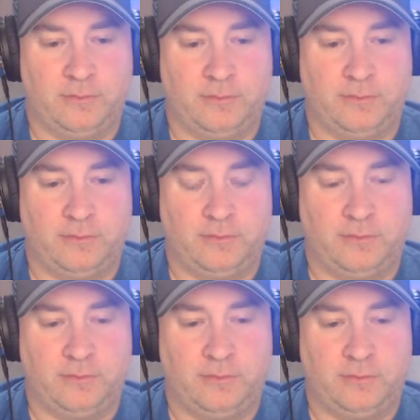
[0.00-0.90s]

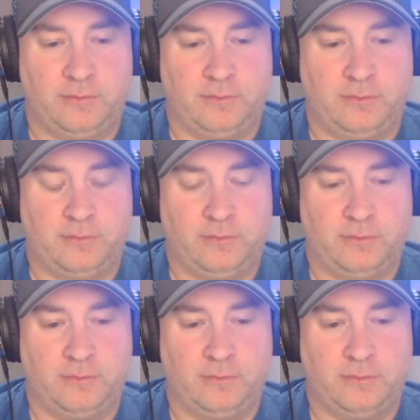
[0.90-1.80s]

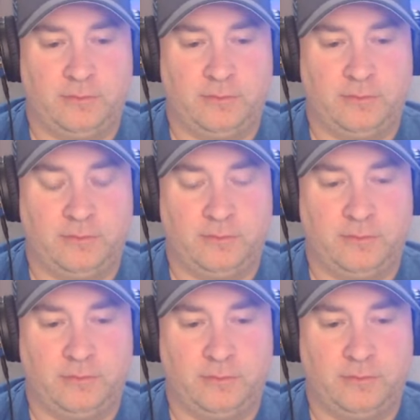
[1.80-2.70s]

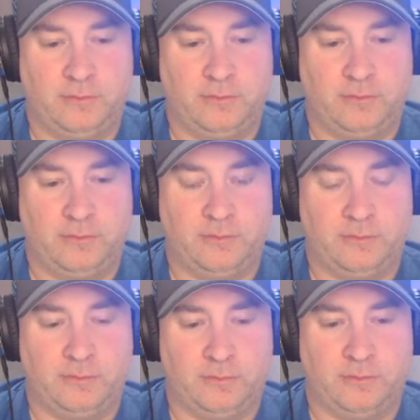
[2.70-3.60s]

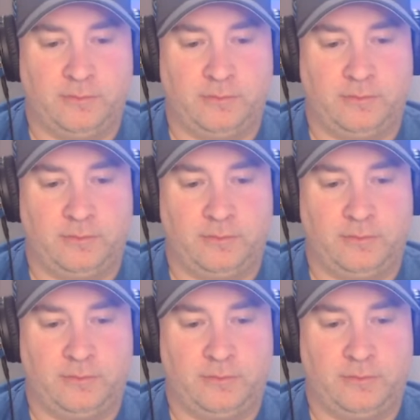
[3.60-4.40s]
(silent)